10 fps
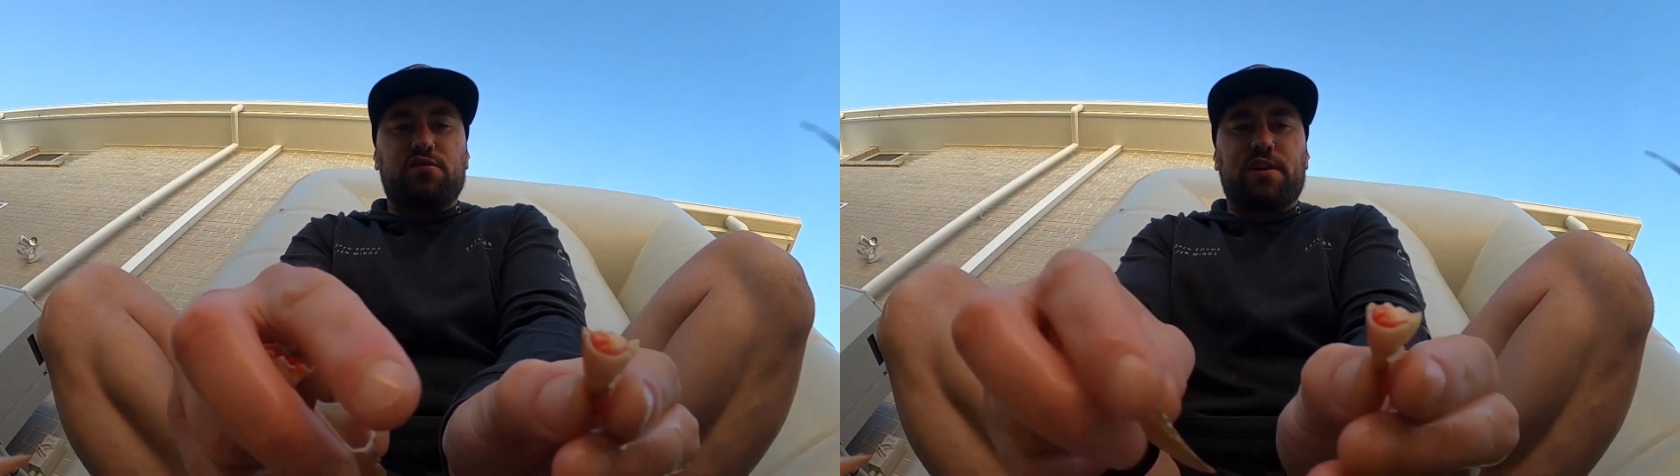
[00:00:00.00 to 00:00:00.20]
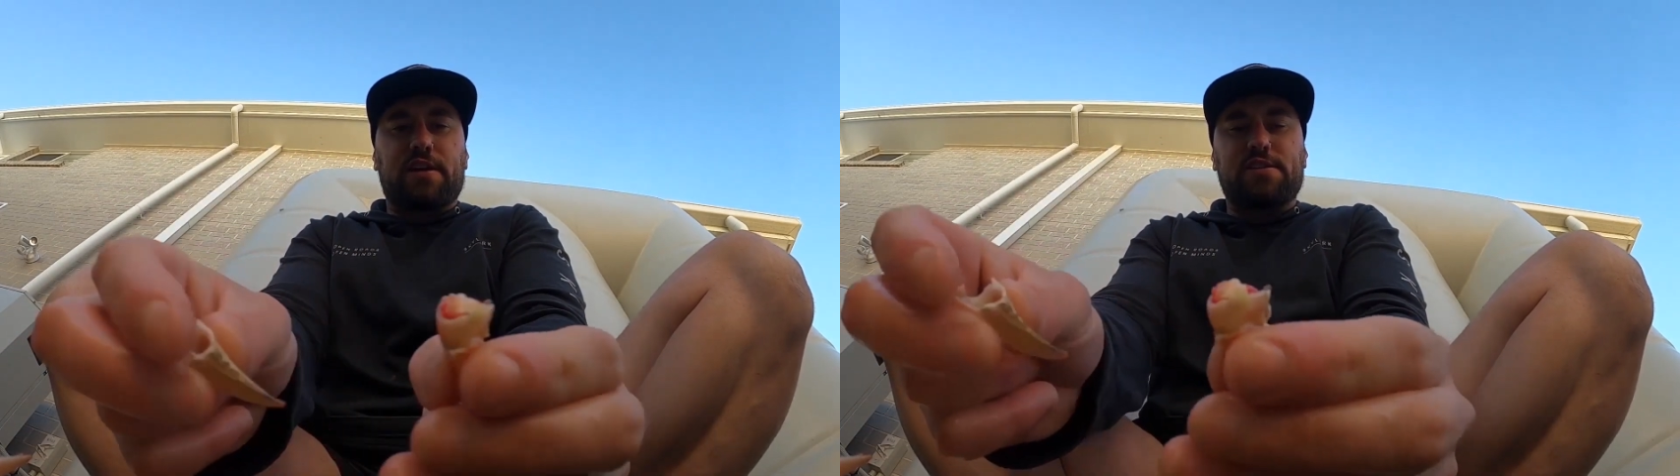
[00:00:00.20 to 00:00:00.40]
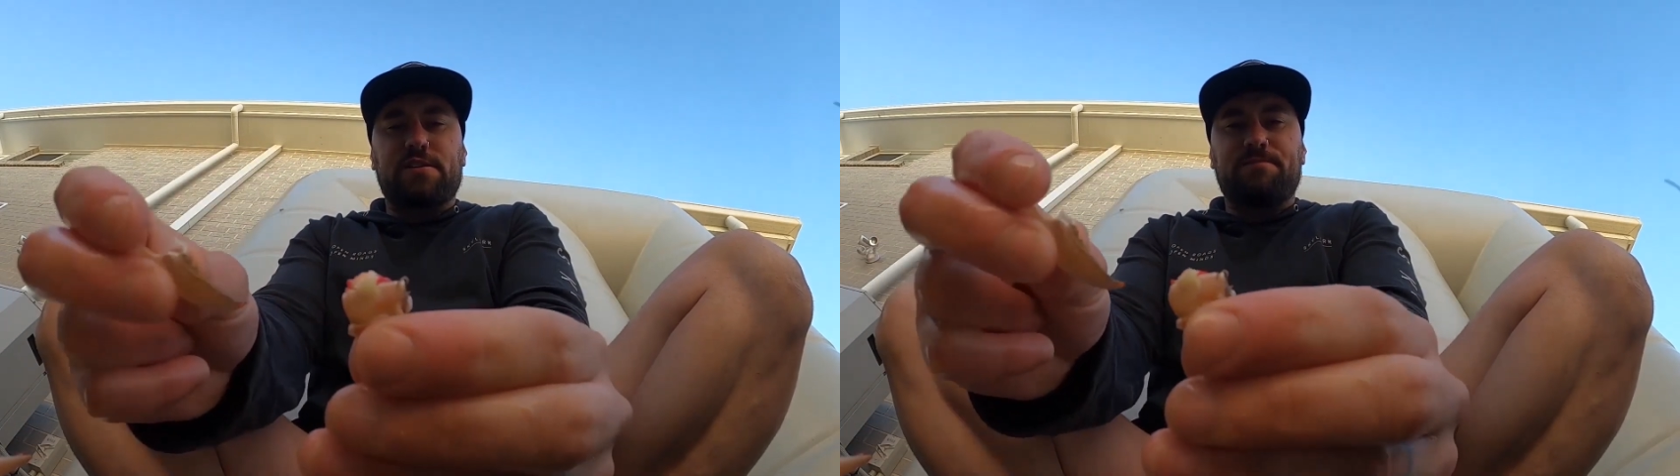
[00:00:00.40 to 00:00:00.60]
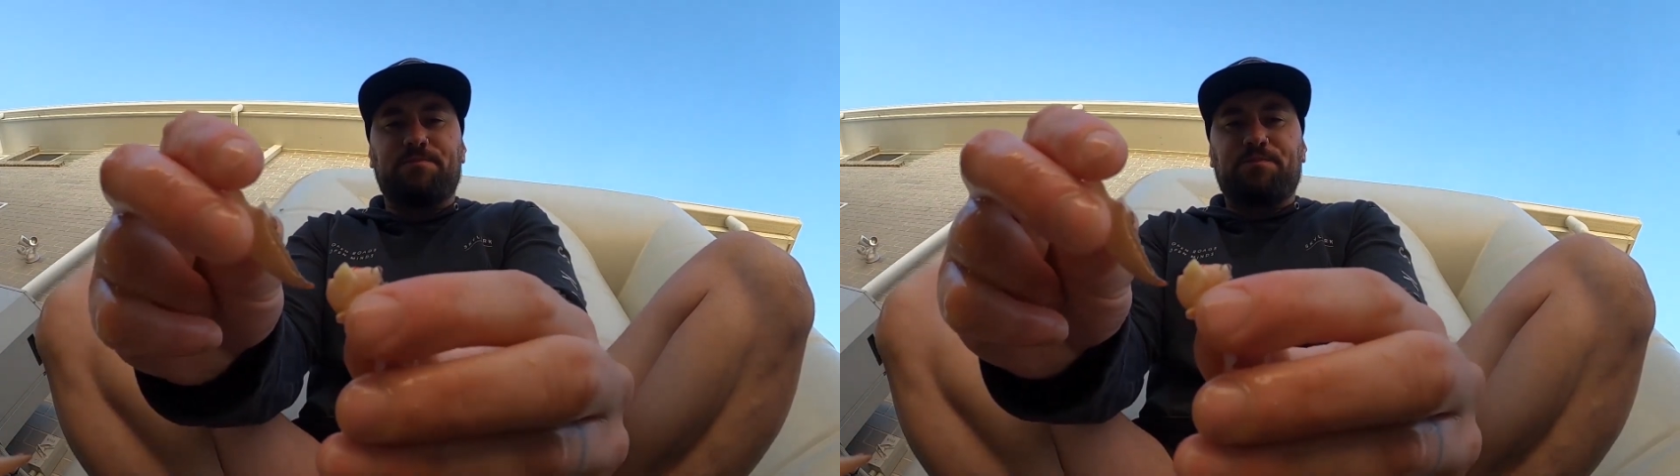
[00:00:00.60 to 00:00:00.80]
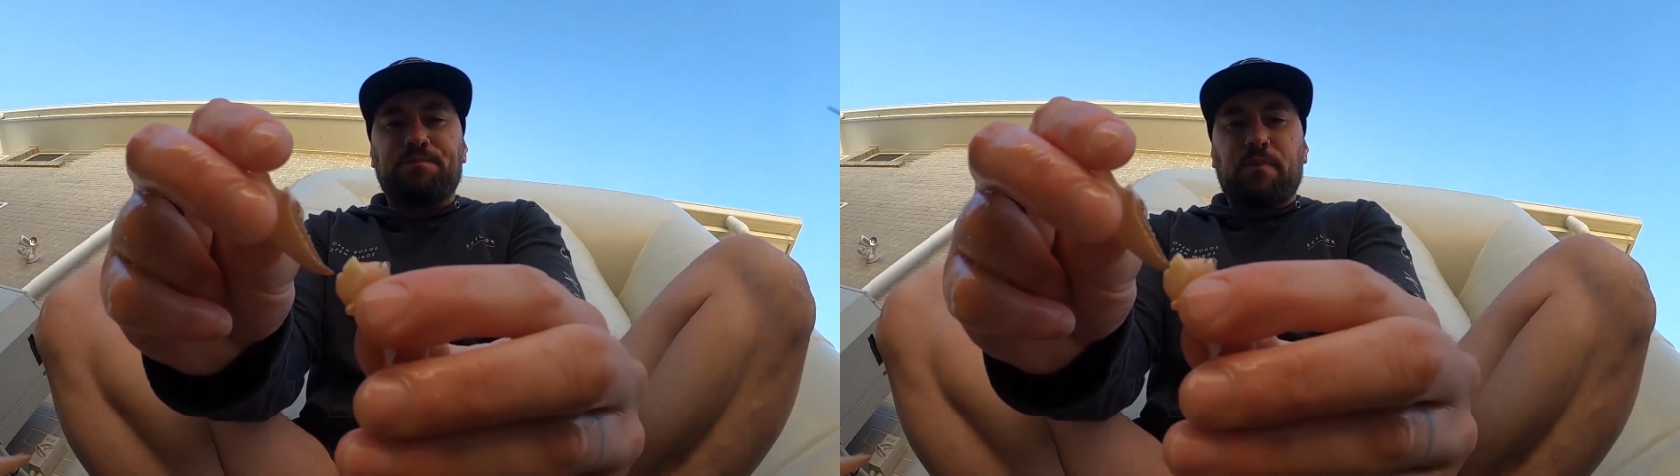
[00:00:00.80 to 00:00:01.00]
section.
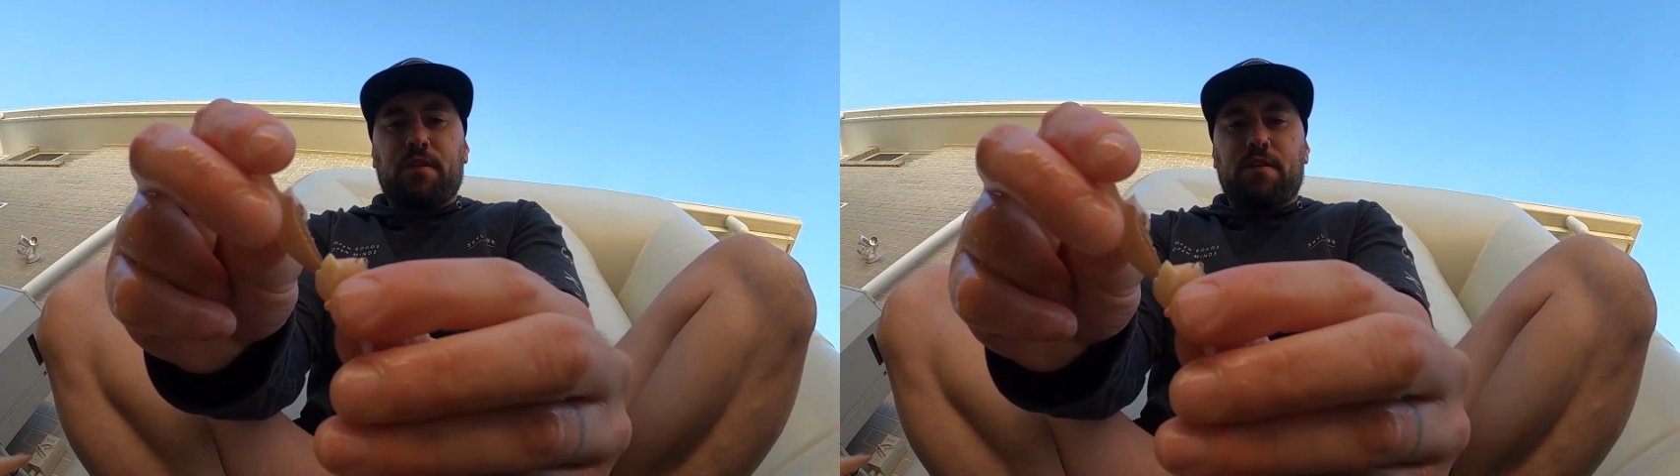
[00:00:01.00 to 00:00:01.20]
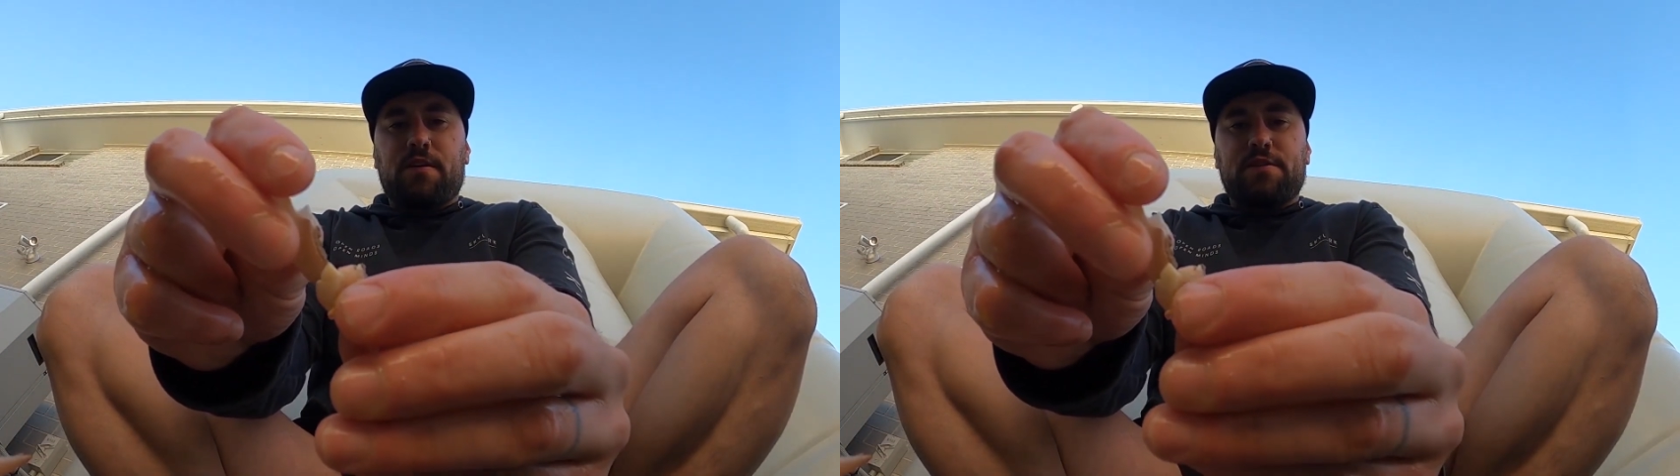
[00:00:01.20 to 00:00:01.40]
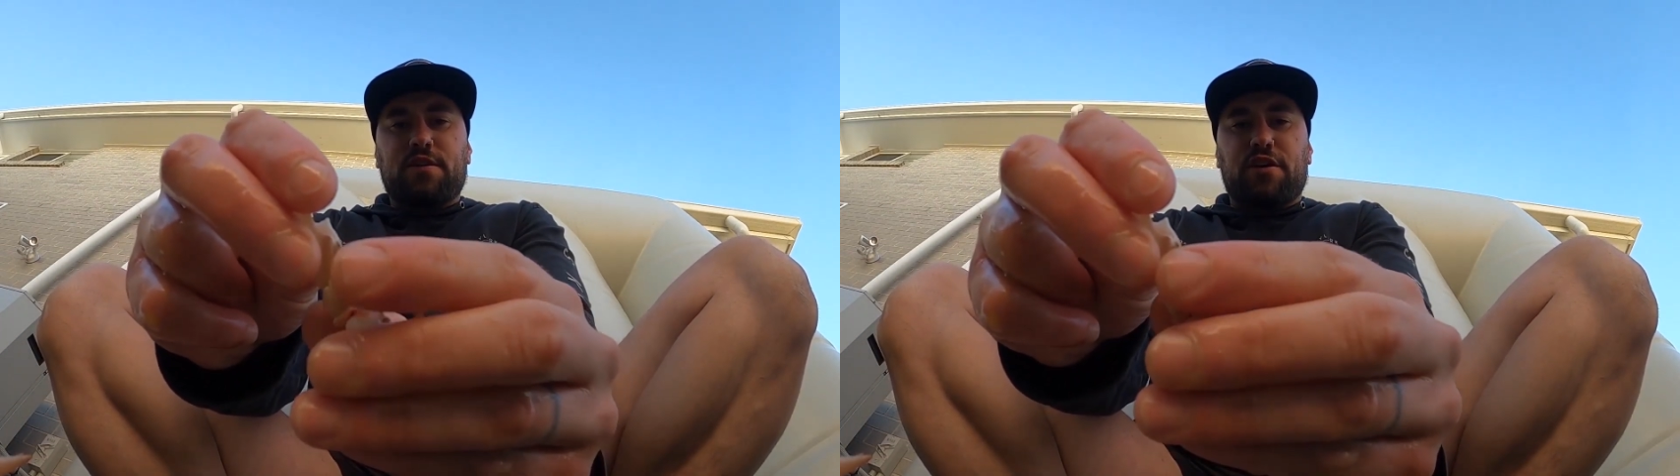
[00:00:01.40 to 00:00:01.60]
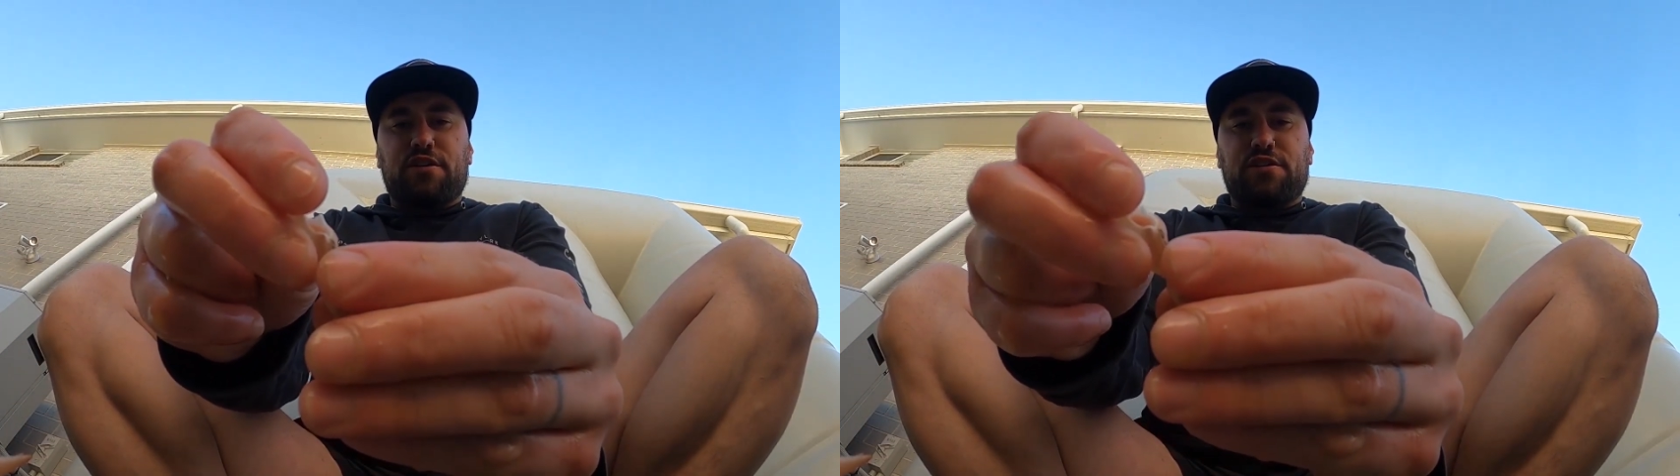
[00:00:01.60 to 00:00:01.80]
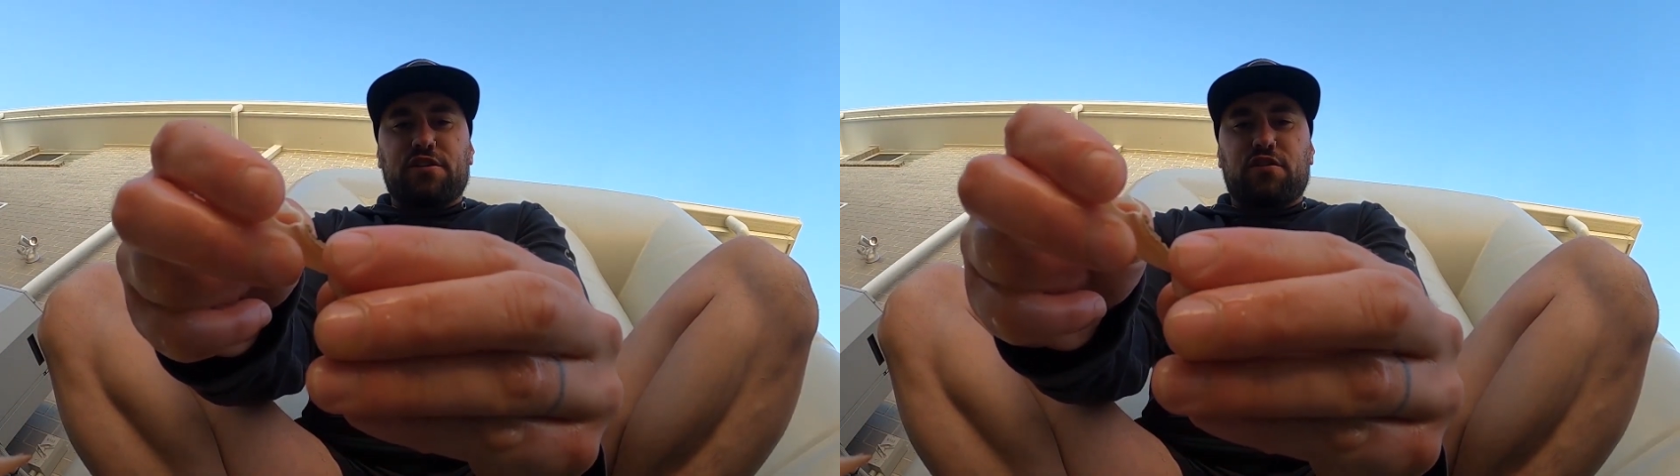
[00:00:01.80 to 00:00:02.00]
So I
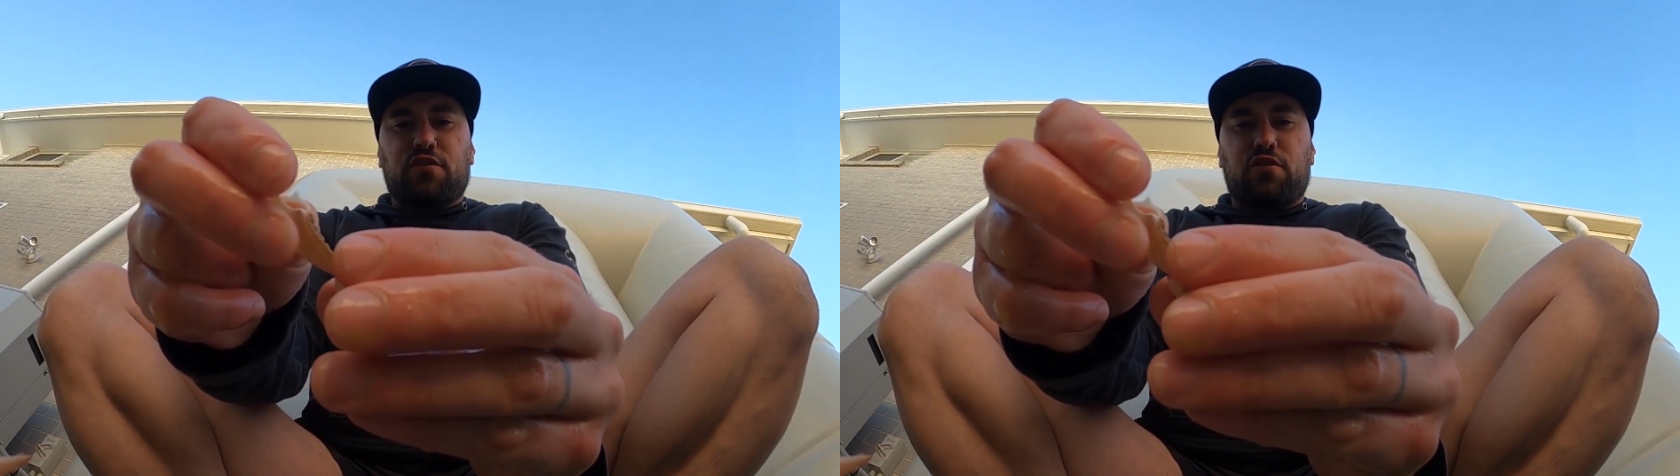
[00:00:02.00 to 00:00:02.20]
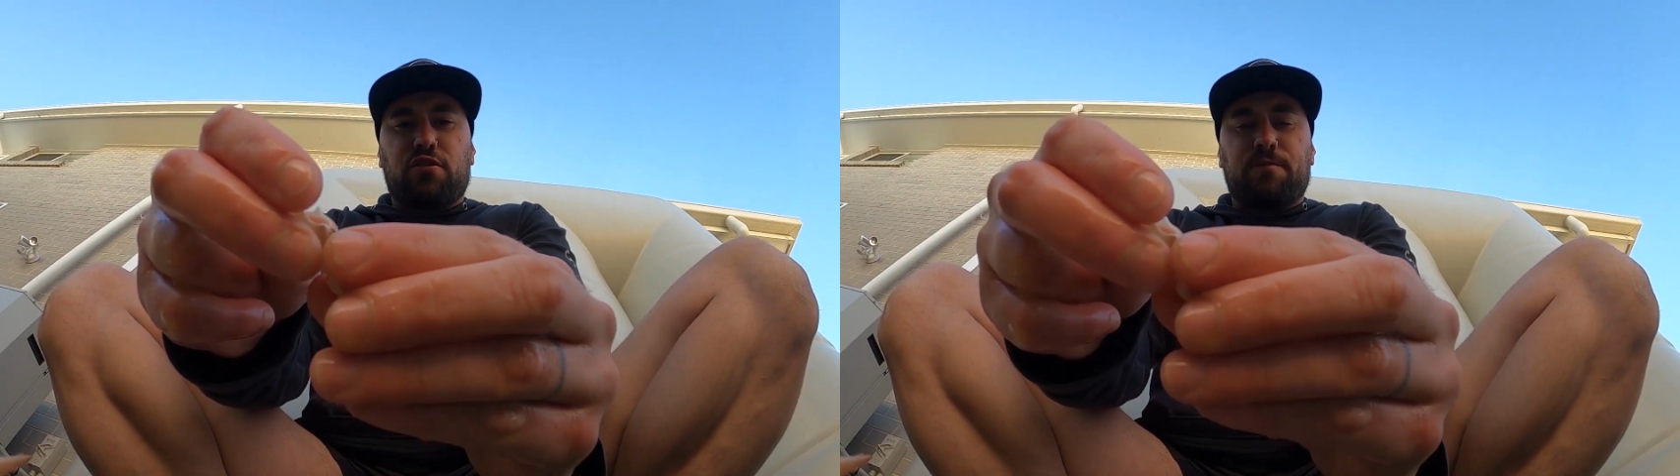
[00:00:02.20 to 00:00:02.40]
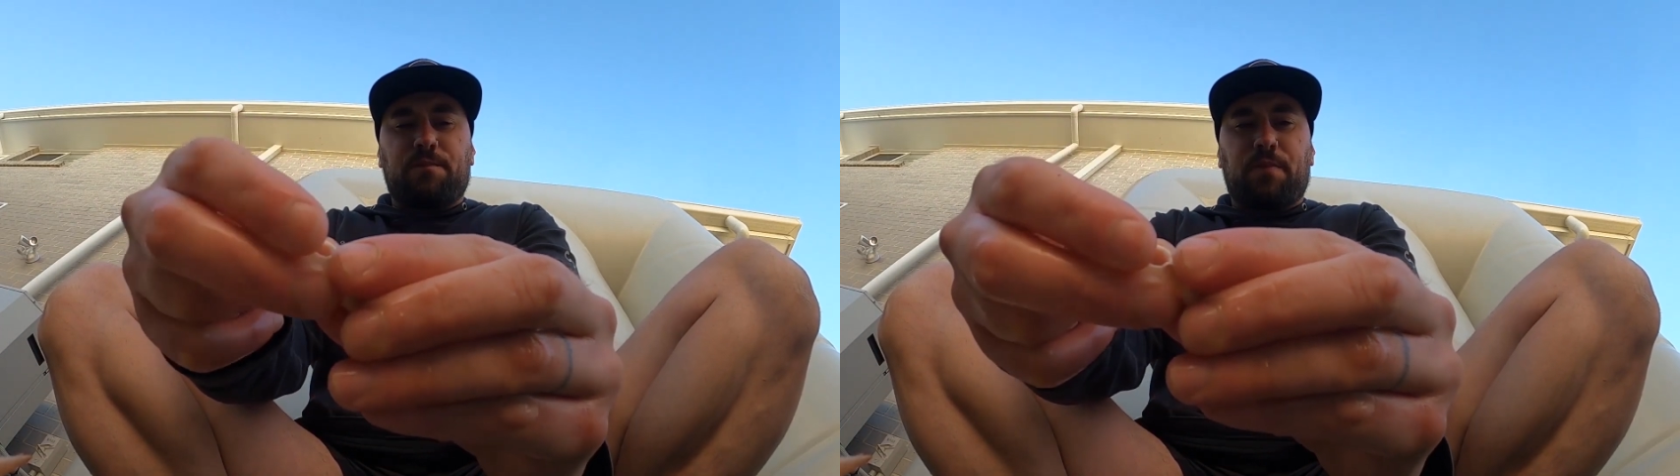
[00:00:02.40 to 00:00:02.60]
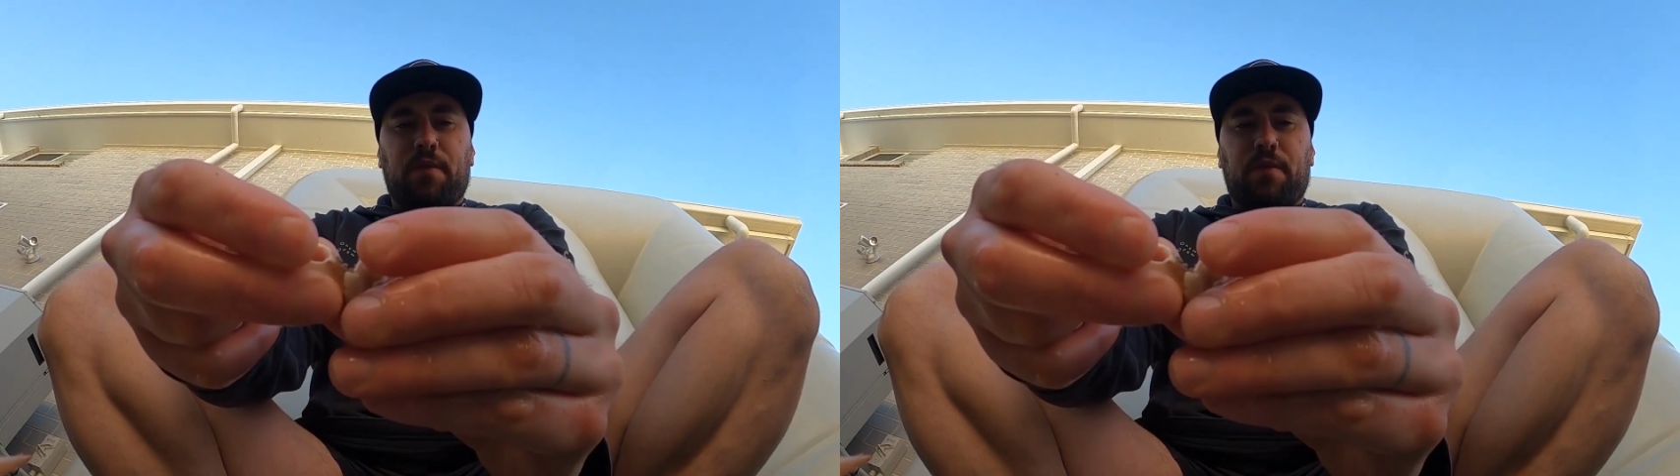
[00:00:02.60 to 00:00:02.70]
use the claw